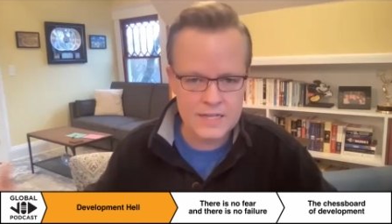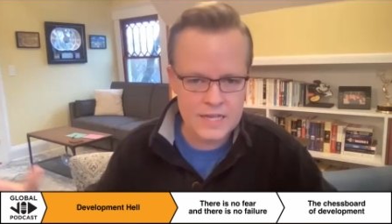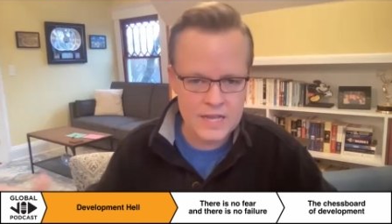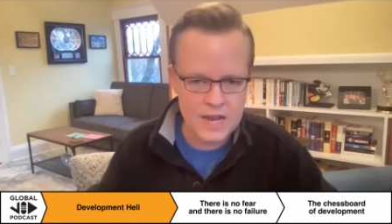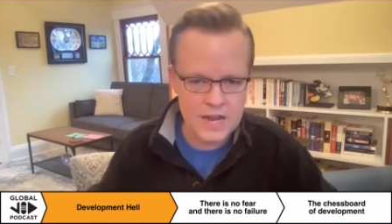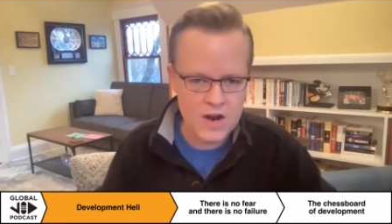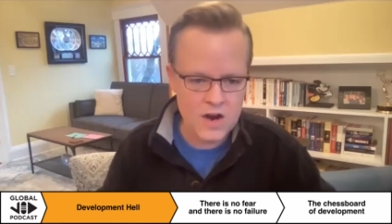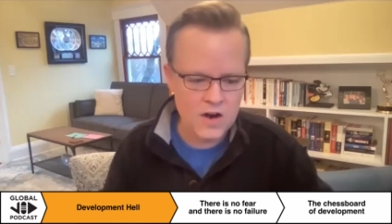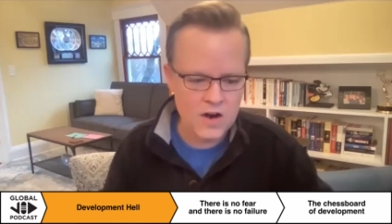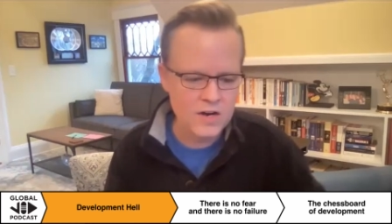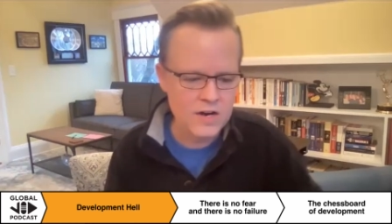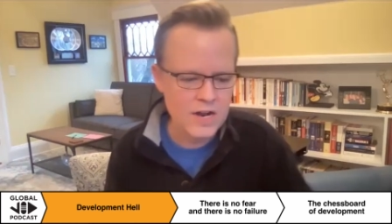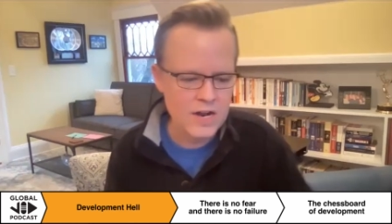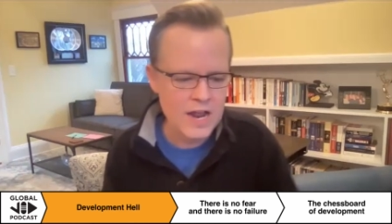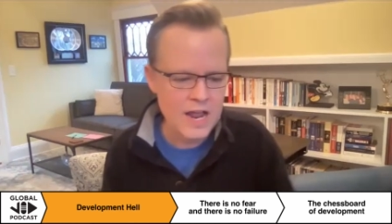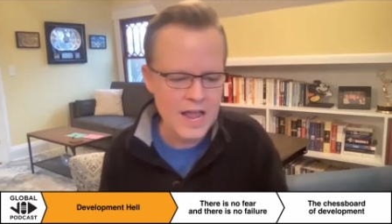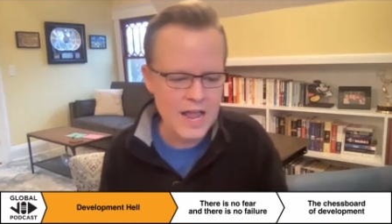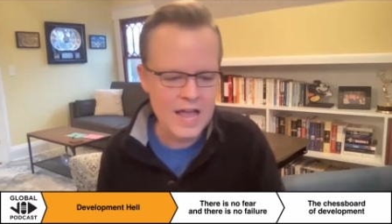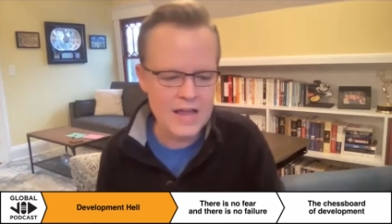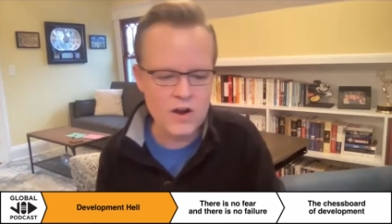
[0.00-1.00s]
the air,
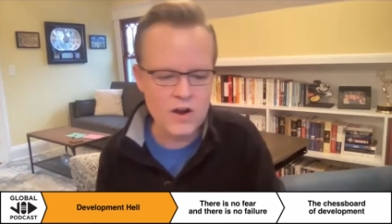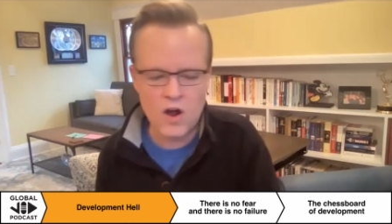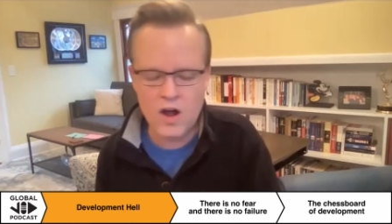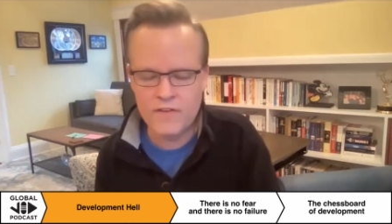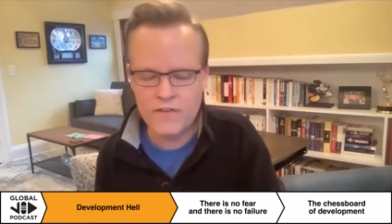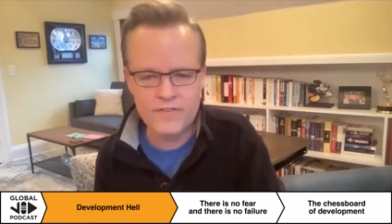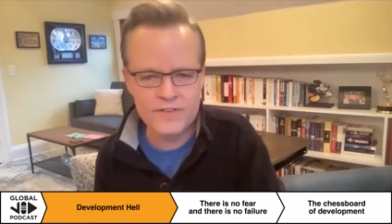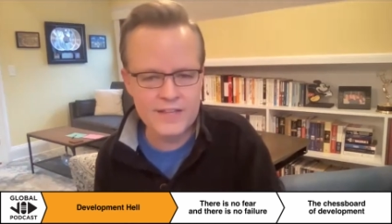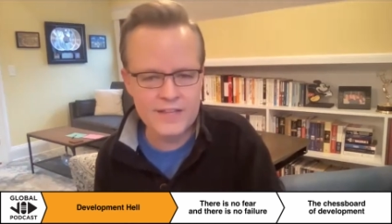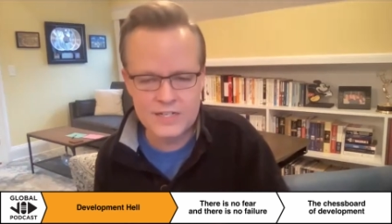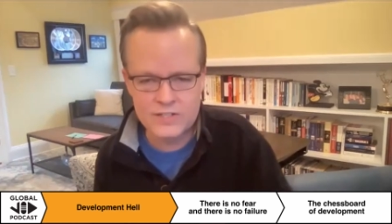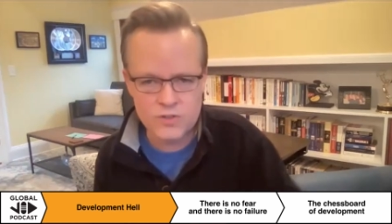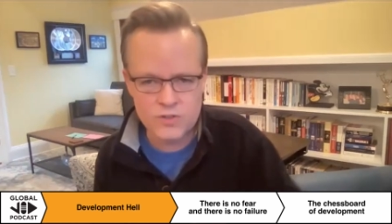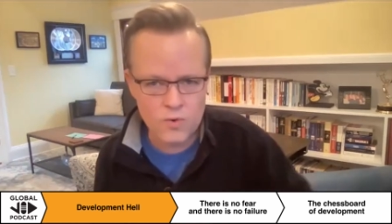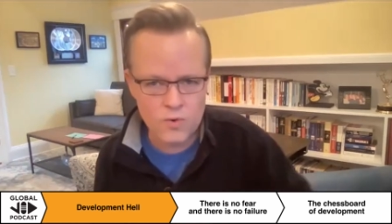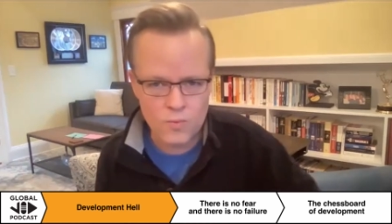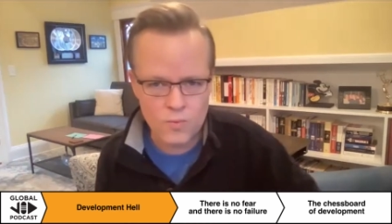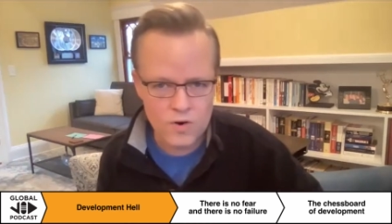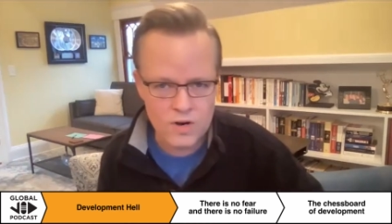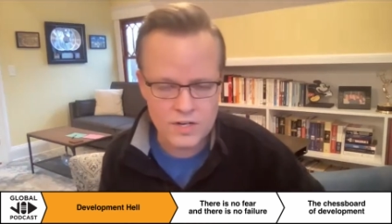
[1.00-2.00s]
and often they
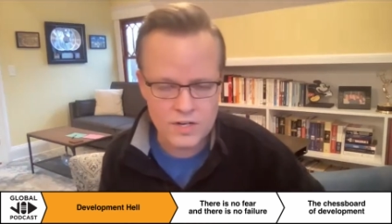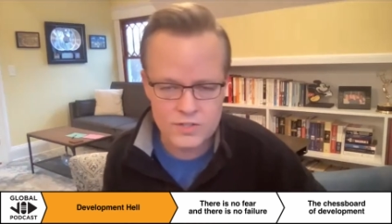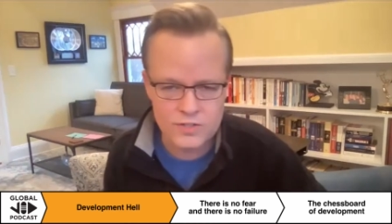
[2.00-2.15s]
don't work.